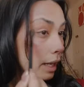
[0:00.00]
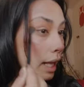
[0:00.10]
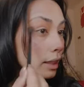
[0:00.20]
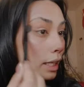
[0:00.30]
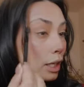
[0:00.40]
And
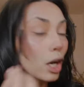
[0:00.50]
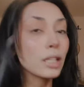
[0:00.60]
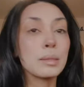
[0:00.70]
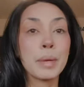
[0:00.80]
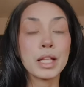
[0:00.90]
I think it
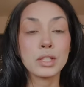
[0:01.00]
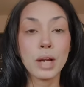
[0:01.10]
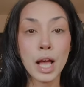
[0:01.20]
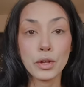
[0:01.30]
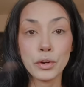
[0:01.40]
all depends on
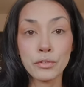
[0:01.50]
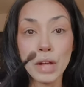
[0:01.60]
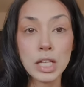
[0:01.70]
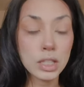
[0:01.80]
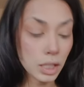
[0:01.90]
how your
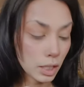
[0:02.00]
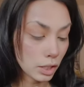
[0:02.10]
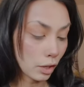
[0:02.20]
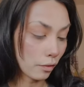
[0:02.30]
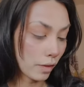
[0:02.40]
face looks
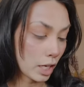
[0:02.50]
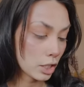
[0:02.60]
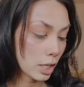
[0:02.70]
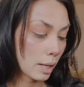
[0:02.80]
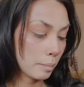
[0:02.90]
and your face
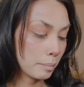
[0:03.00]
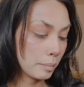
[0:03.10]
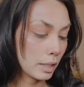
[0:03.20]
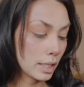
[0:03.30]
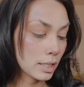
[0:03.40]
shape.
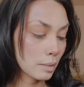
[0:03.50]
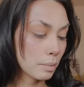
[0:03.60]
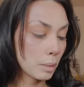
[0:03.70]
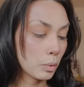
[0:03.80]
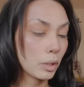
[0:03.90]
Because some
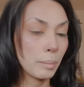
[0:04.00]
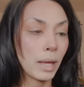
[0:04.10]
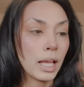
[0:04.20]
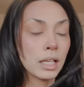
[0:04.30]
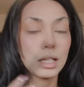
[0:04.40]
people it
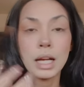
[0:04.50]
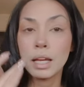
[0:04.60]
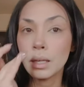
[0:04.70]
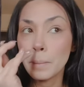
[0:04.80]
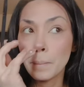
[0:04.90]
may look like,